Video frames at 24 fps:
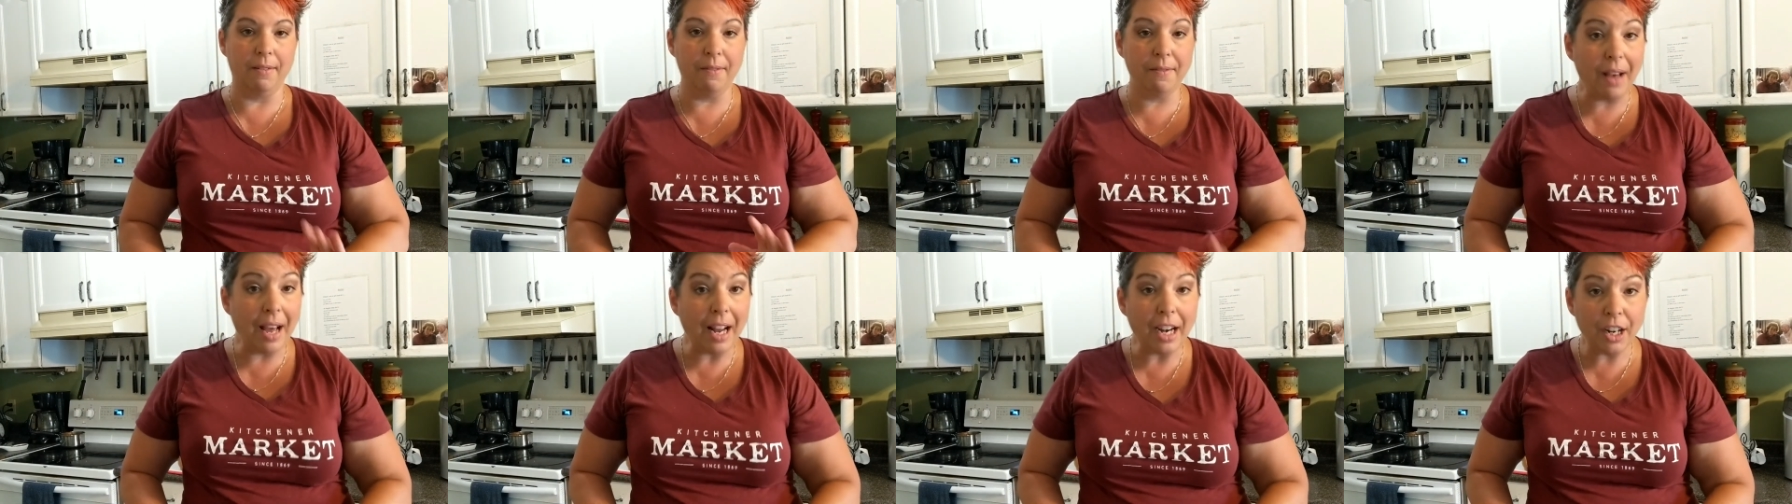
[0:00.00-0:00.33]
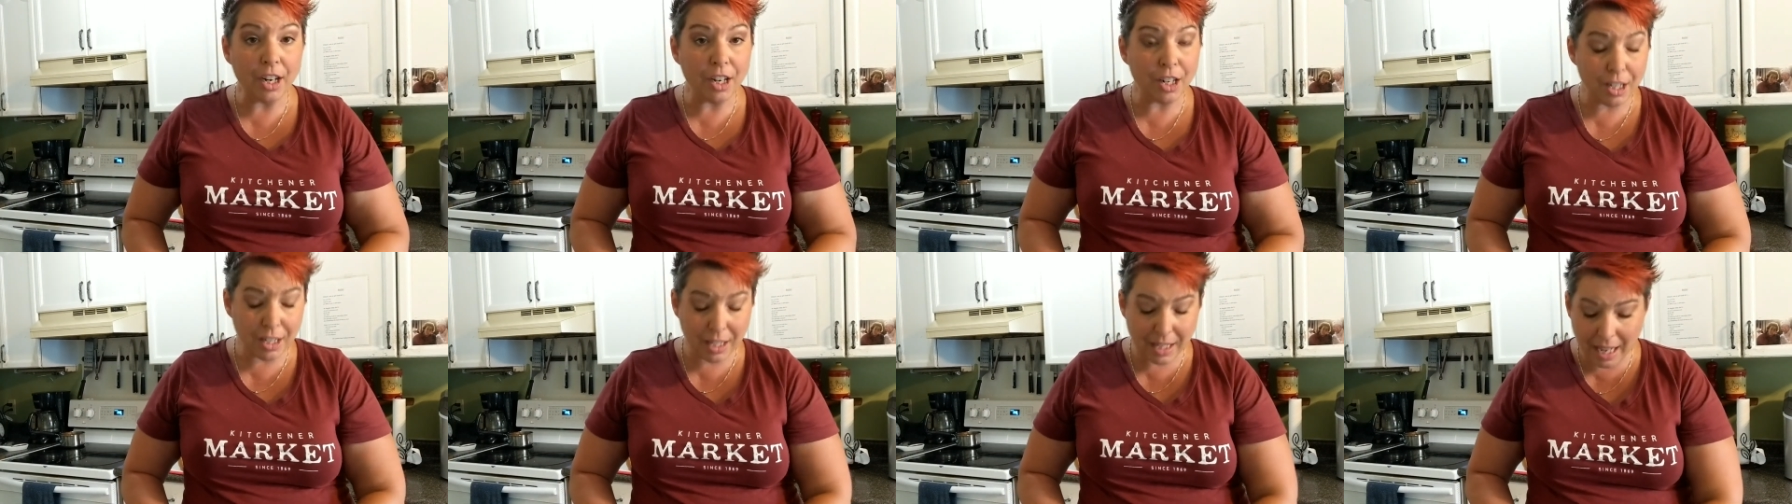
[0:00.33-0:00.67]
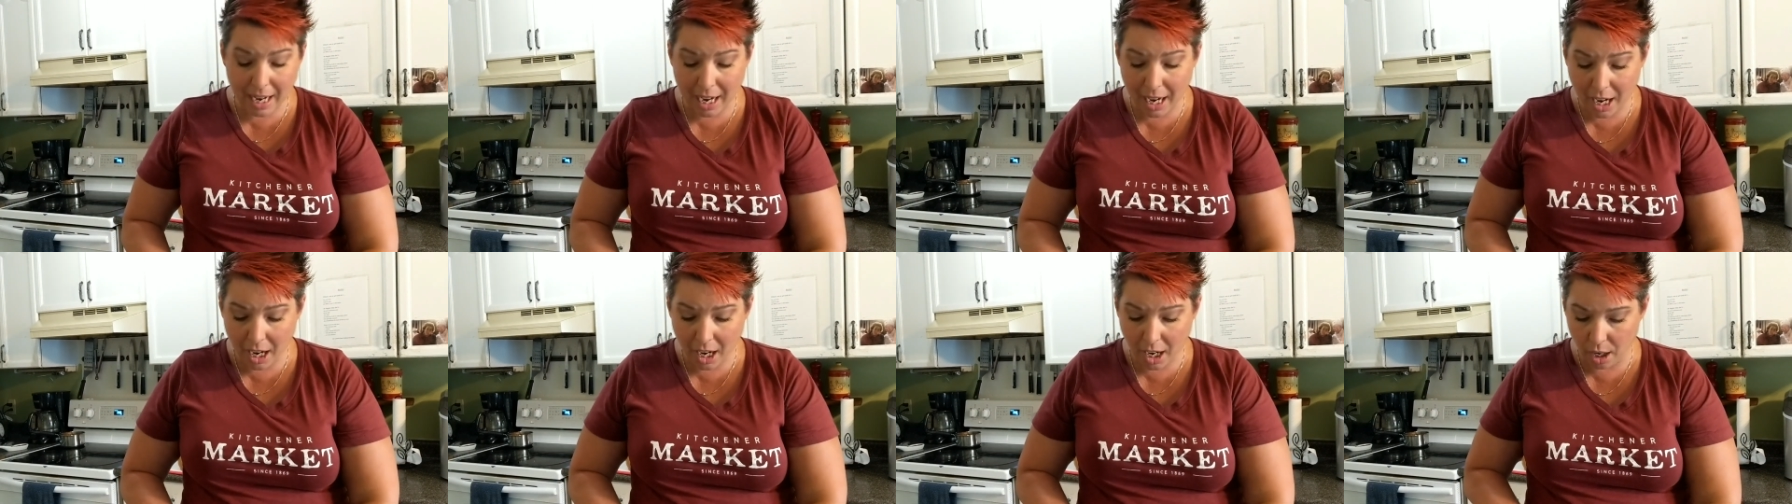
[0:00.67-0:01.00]
vendors
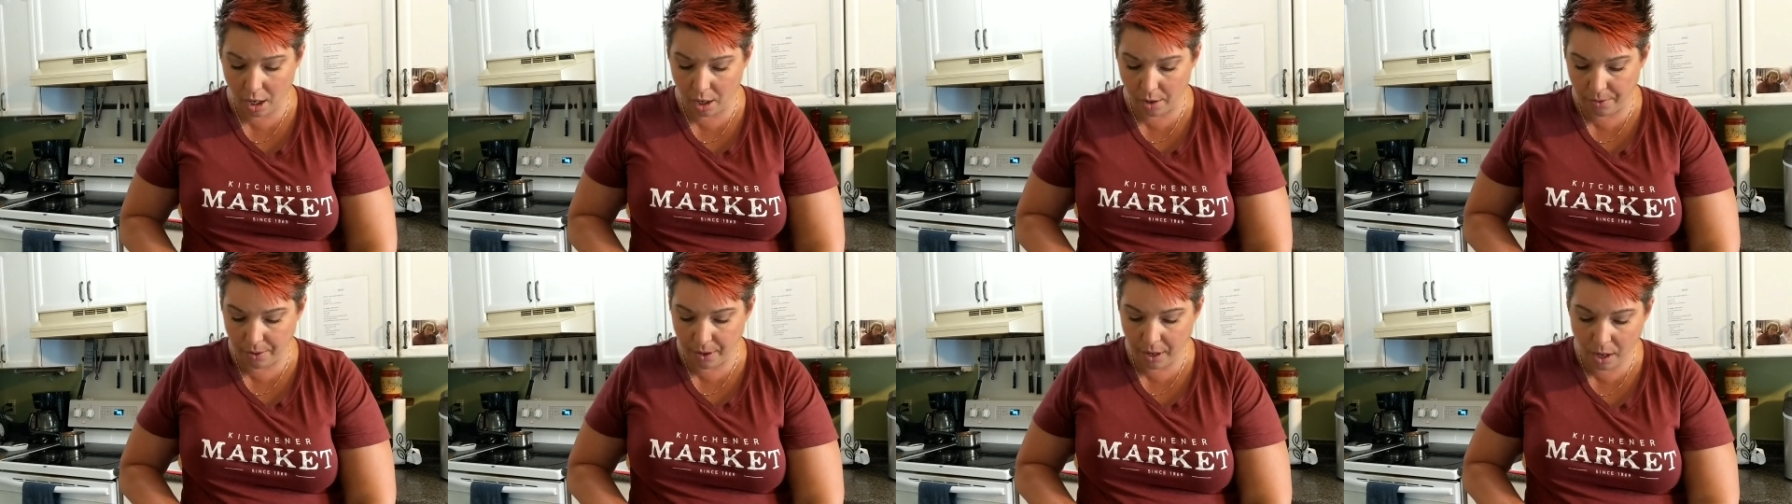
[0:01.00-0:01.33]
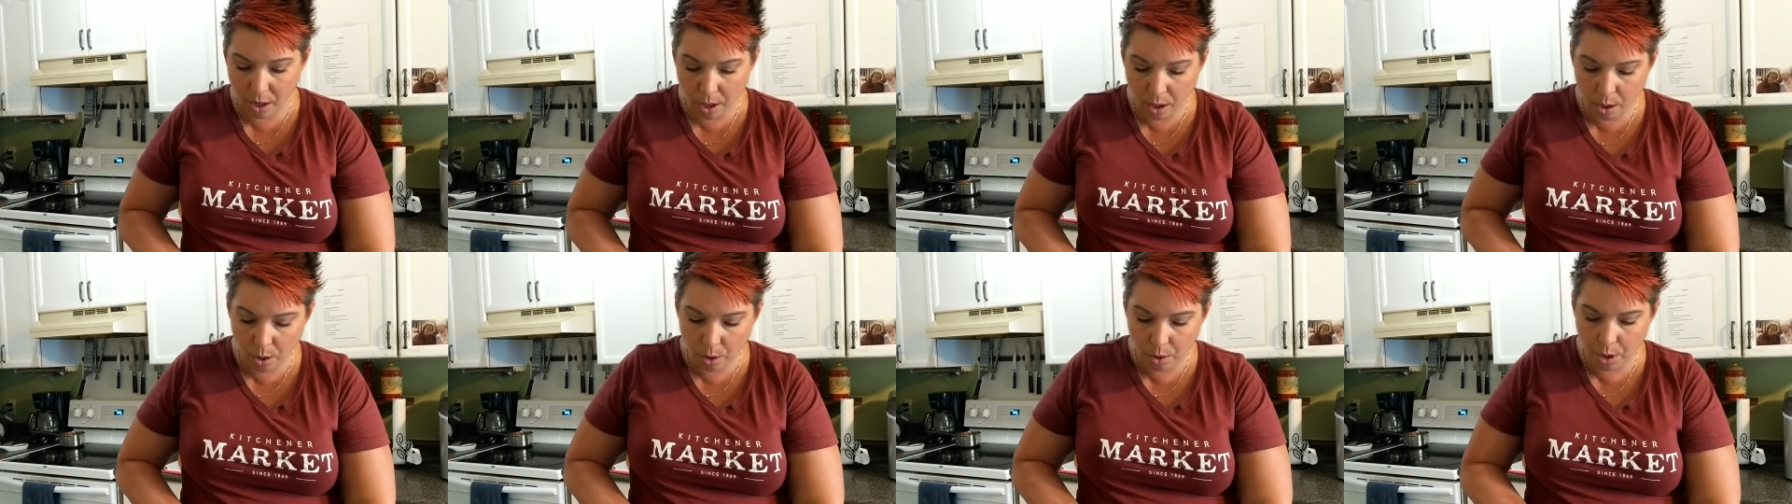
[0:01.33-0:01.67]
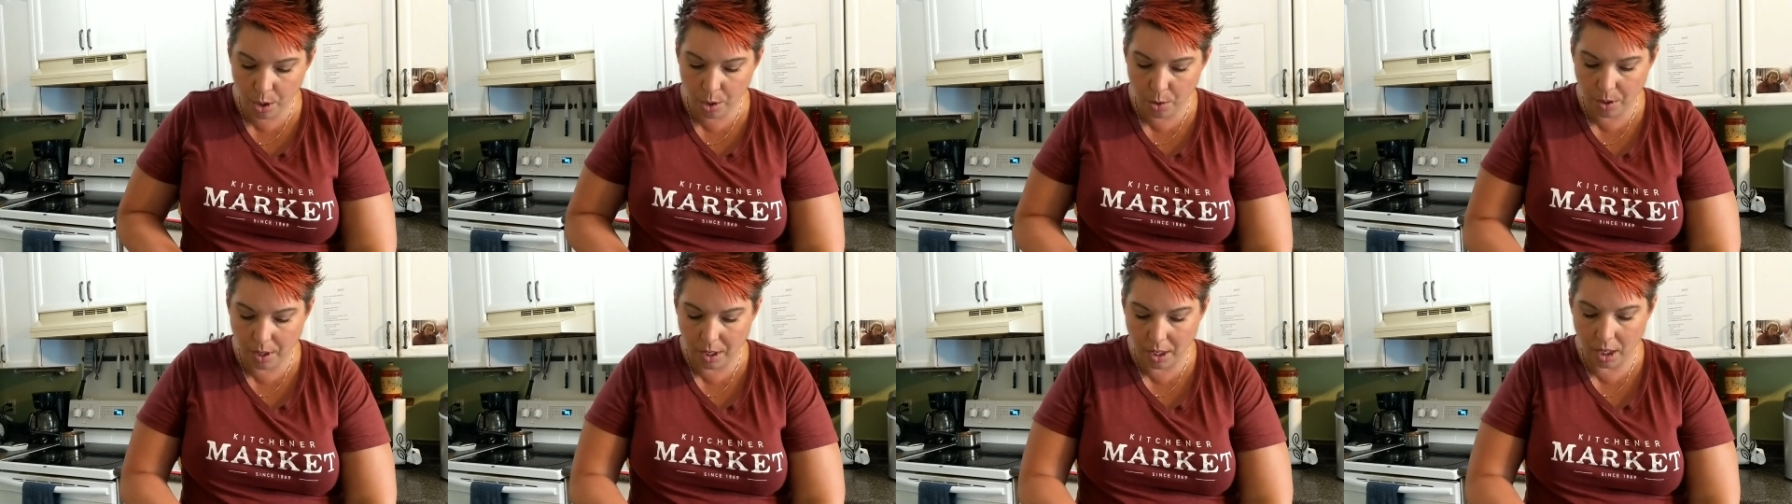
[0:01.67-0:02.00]
there, of who
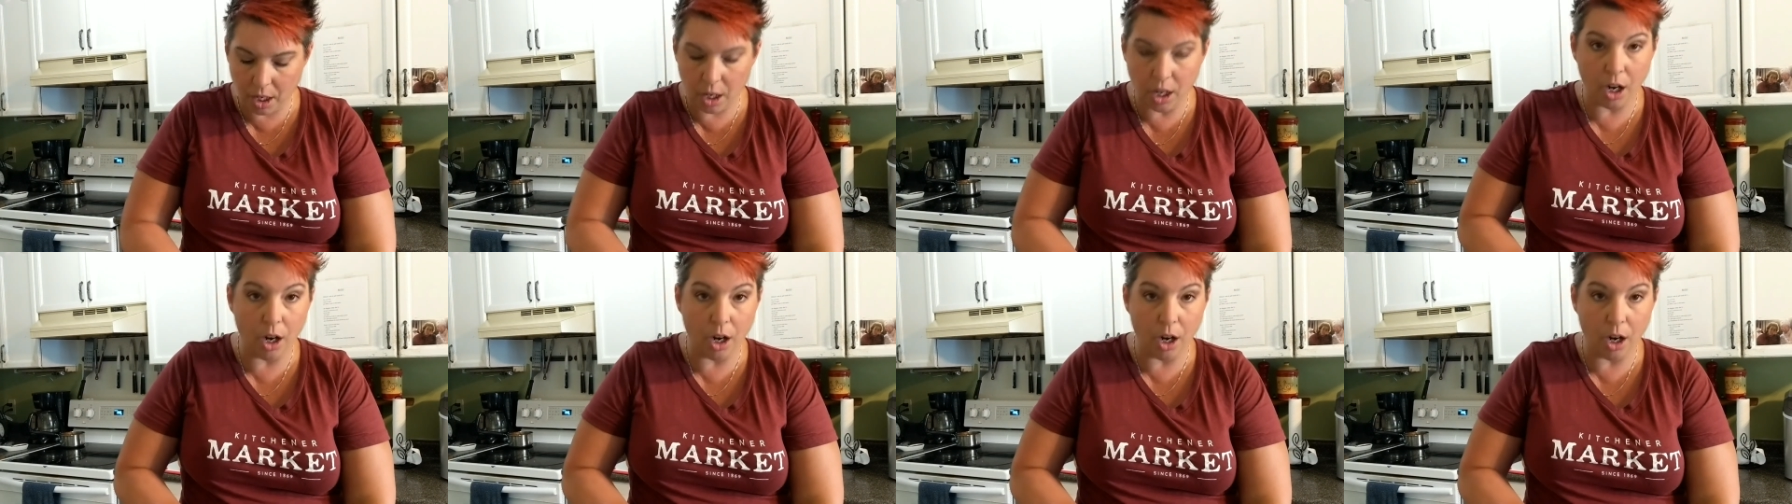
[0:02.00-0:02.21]
you can